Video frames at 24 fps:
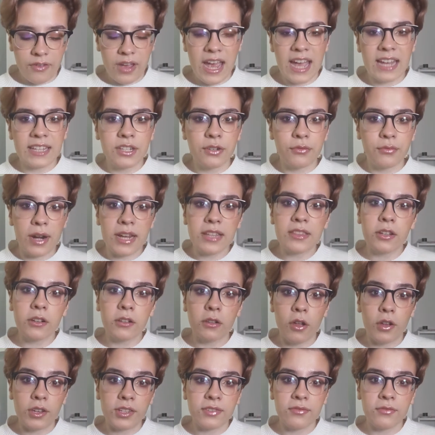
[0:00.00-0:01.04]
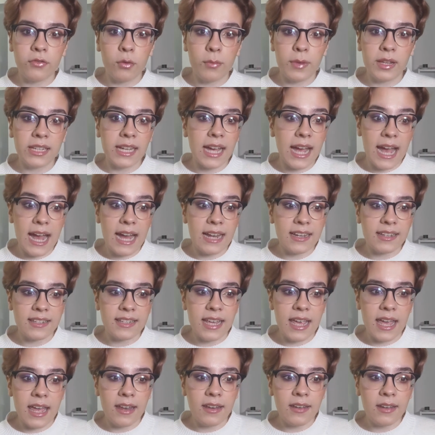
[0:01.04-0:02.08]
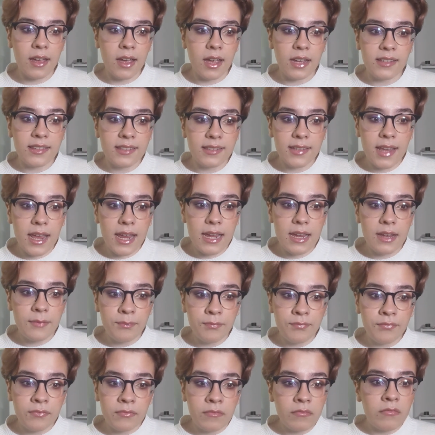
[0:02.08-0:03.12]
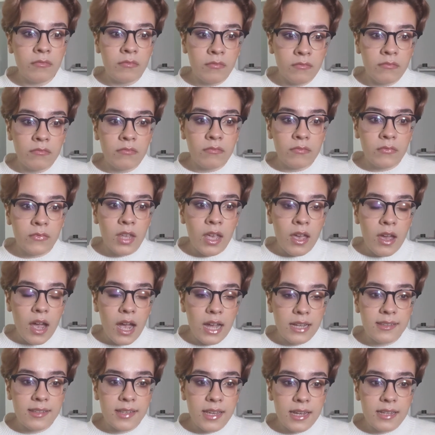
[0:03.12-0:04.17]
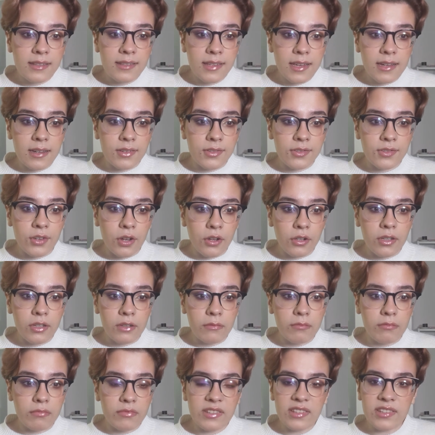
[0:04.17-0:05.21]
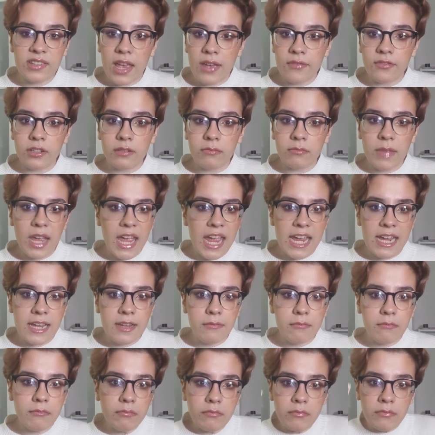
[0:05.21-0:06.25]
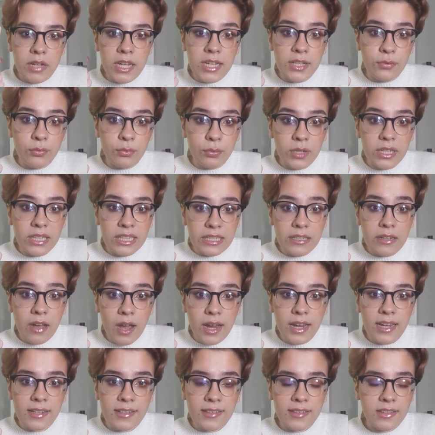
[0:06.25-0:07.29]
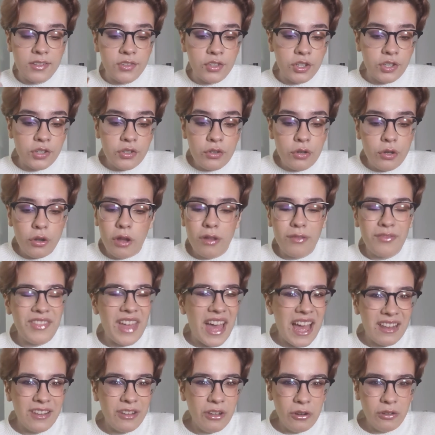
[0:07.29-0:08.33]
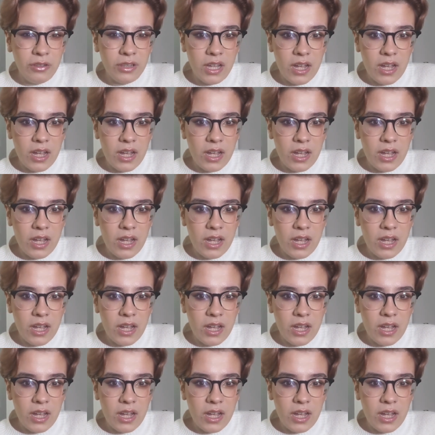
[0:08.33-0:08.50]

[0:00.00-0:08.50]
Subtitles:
I had to rate the gloss formula out of 10, I'd say it's like a solid 7, 8. It's really nice, it's just not that long